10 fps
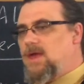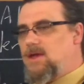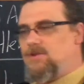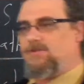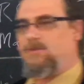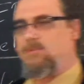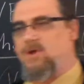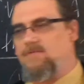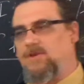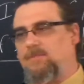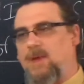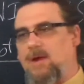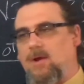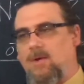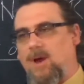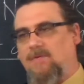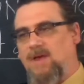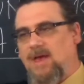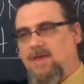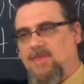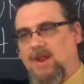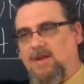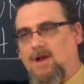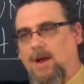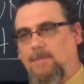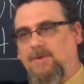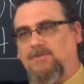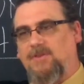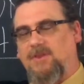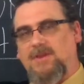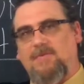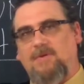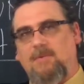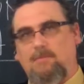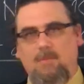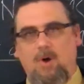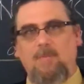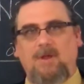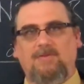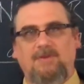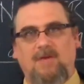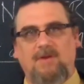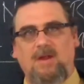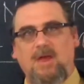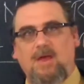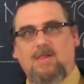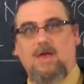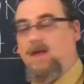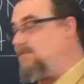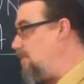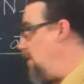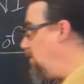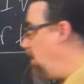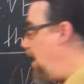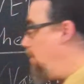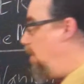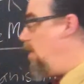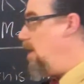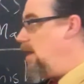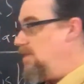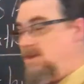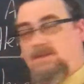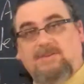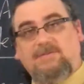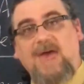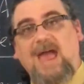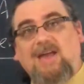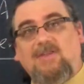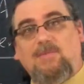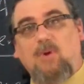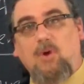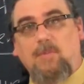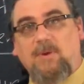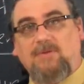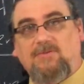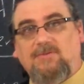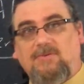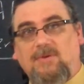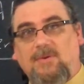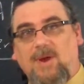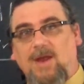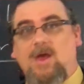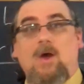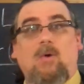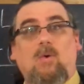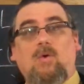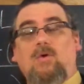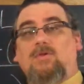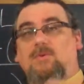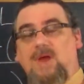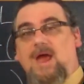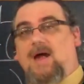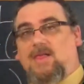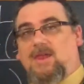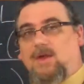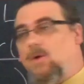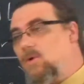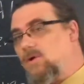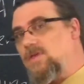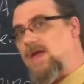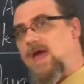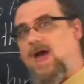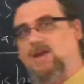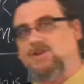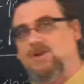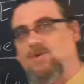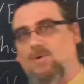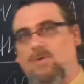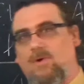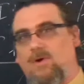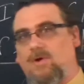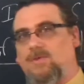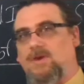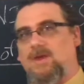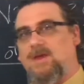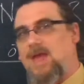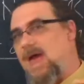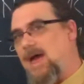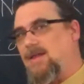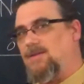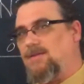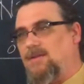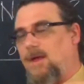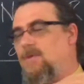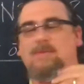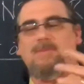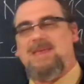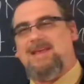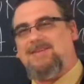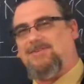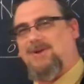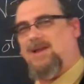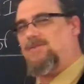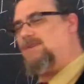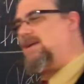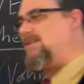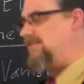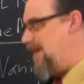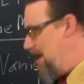in just the previous paragraph that encompassed the different moments of it. Like, for example, the Zweck, the purpose, right? Or the reality, or the action, or the end, I mean the means, right? Zweck is